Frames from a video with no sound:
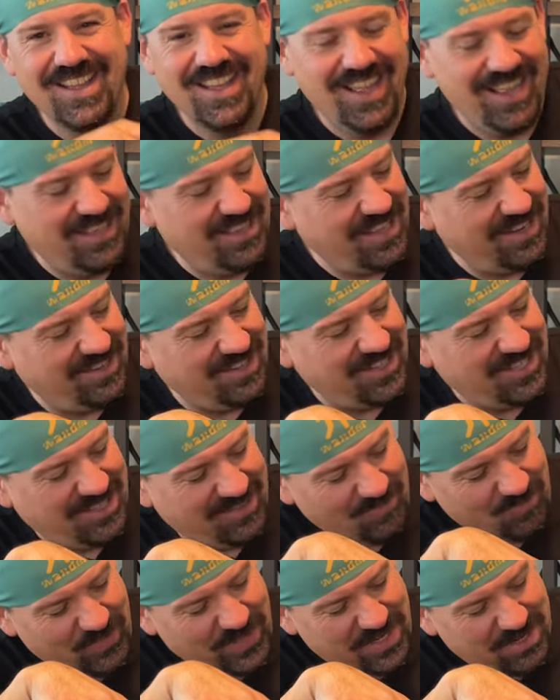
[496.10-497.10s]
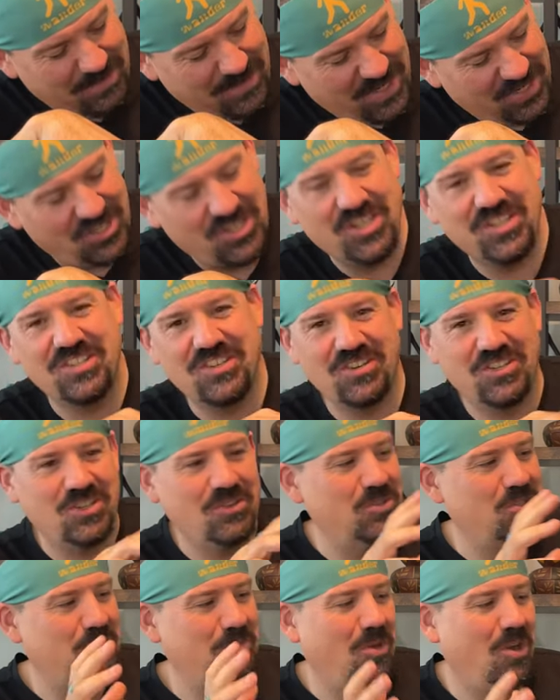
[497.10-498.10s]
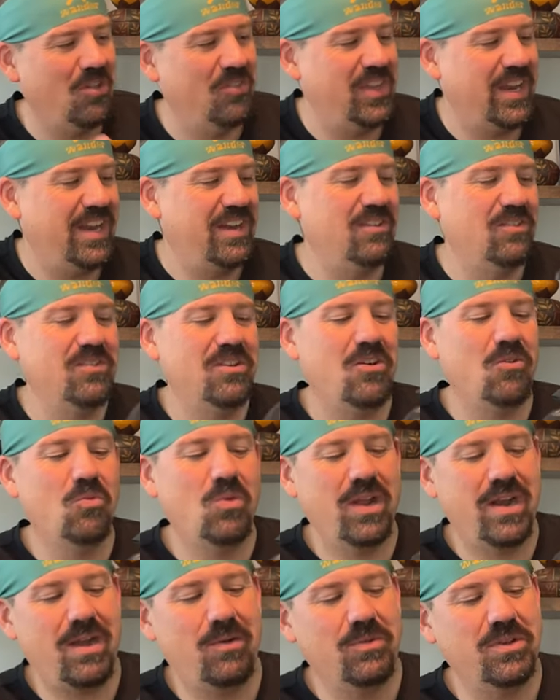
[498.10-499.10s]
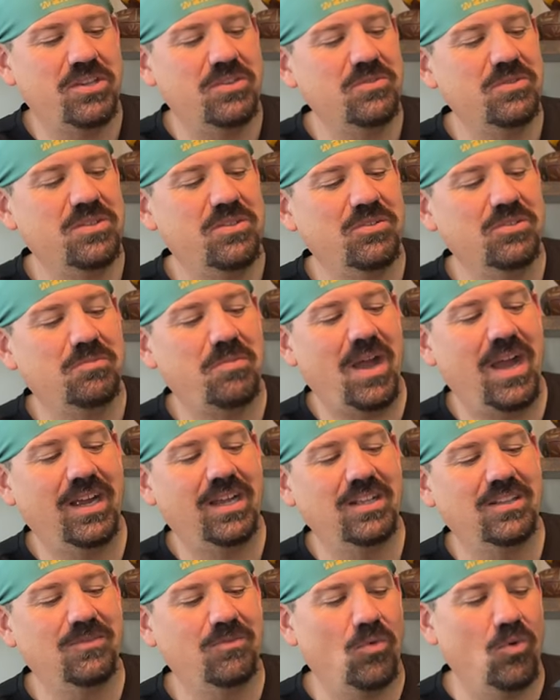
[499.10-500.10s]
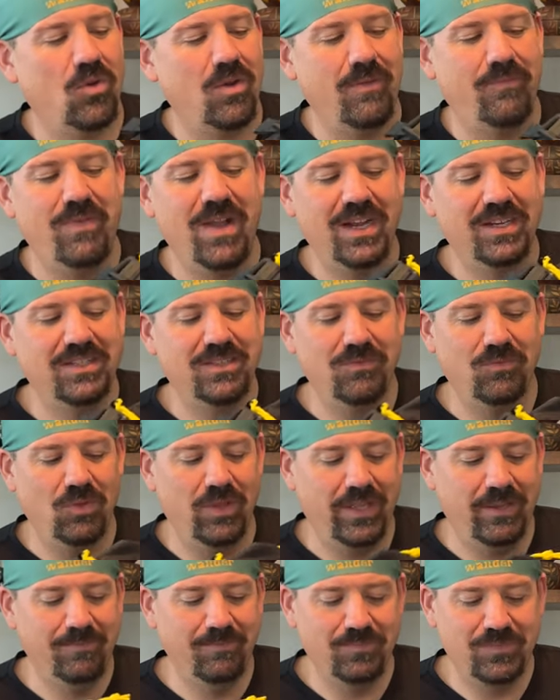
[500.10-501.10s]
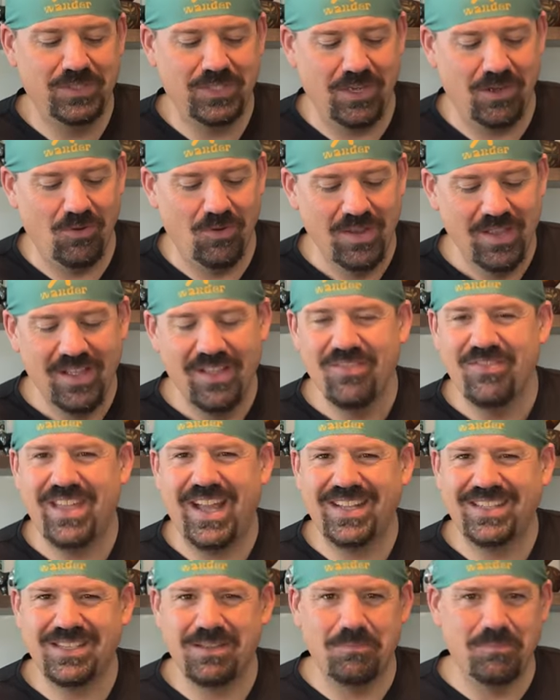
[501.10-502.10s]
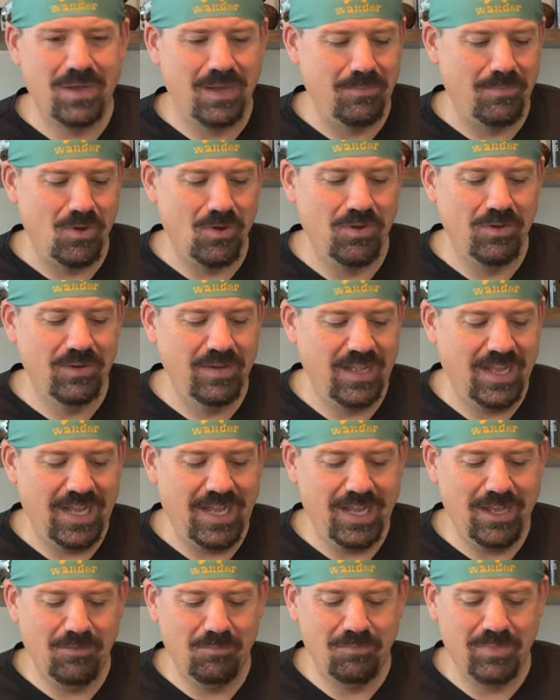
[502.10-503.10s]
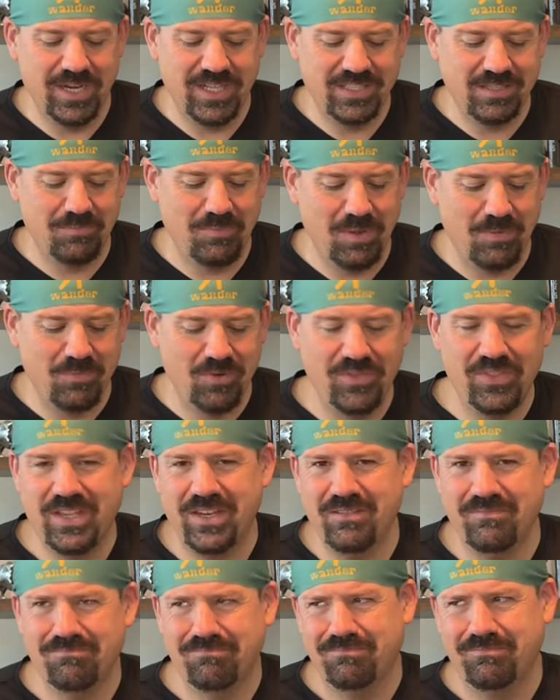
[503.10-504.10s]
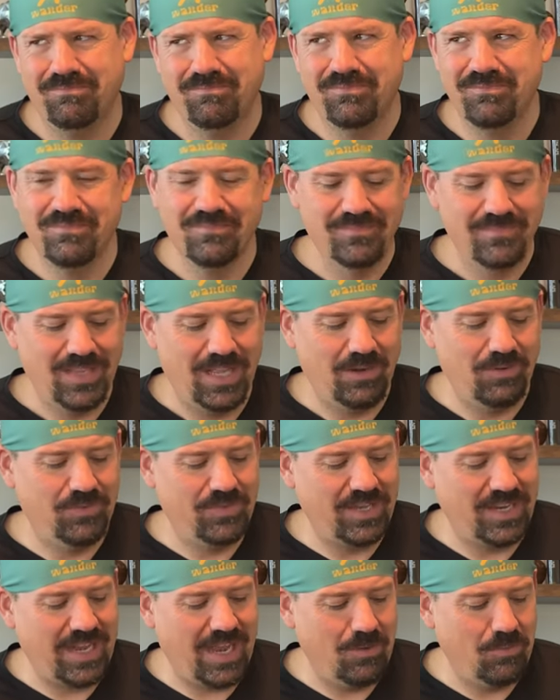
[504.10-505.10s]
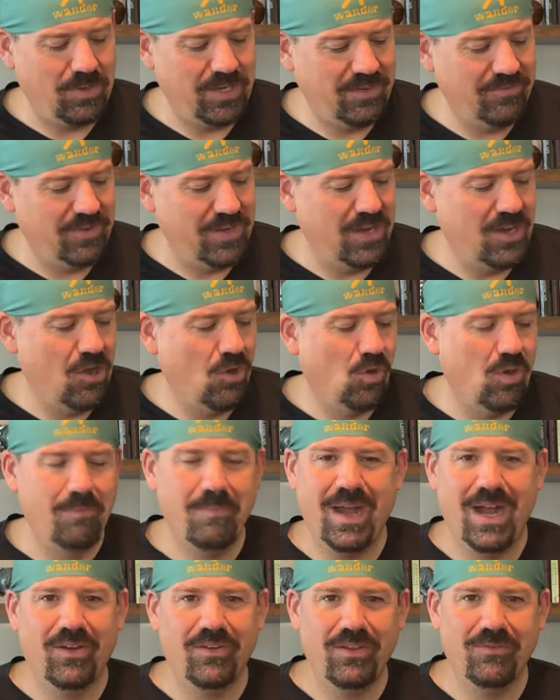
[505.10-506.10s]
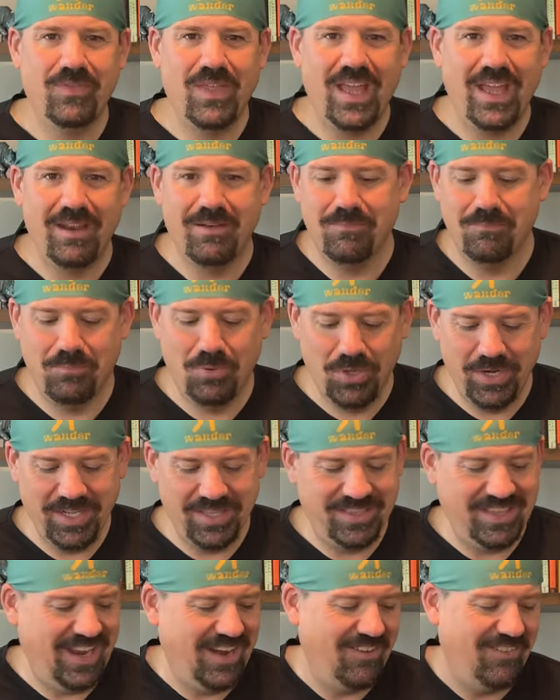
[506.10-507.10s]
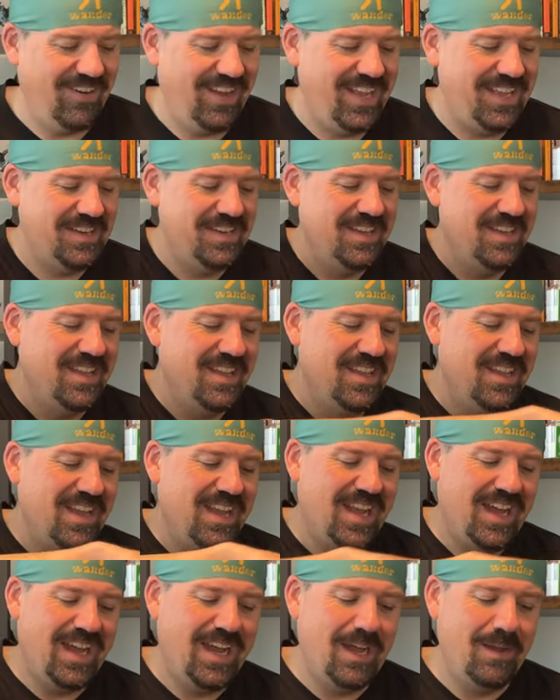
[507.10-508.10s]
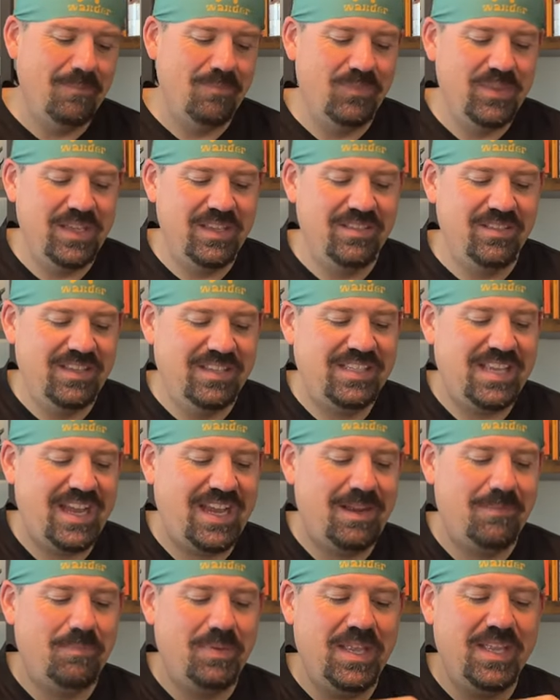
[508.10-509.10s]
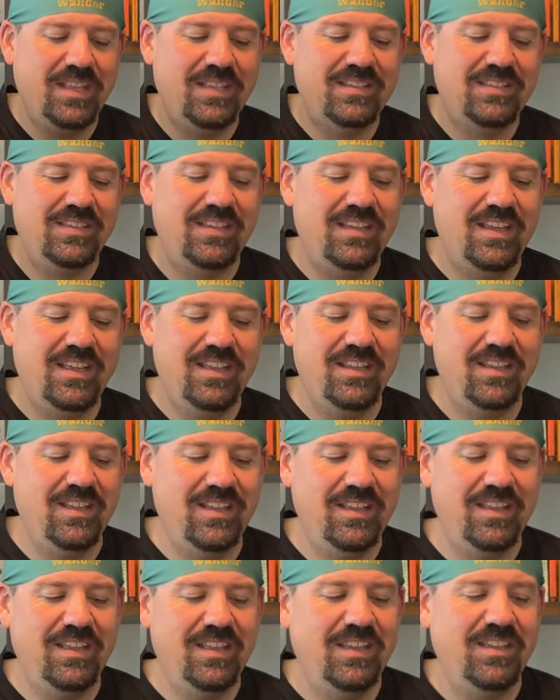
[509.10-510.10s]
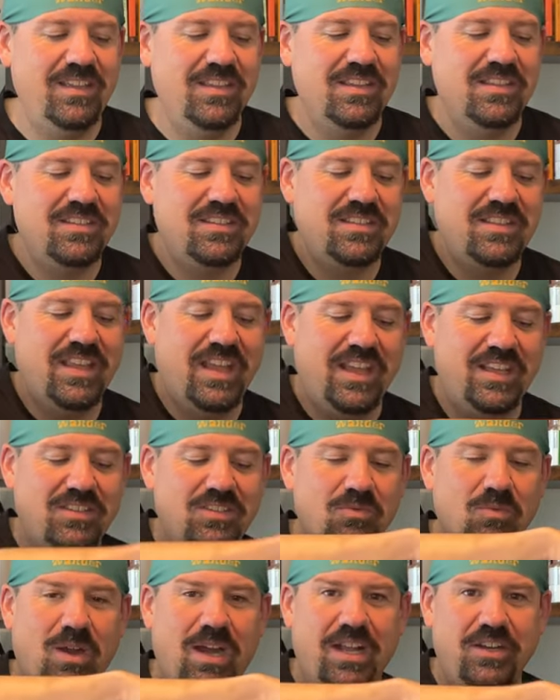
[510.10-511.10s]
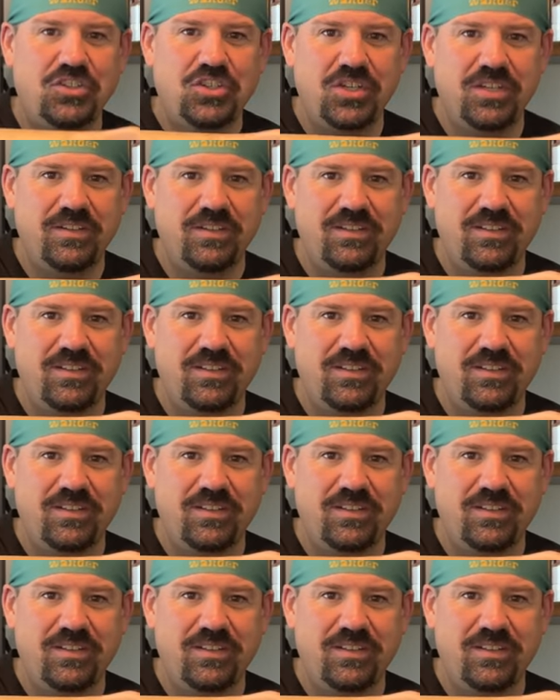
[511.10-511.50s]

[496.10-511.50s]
and they just the dimensions are so small that I don't know what I would use those pockets for effectively. So that's a bummer. Um, but it's a bummer that I don't think I would even know about if they hadn't put it there, right? Um, the the second piece is this. Watch.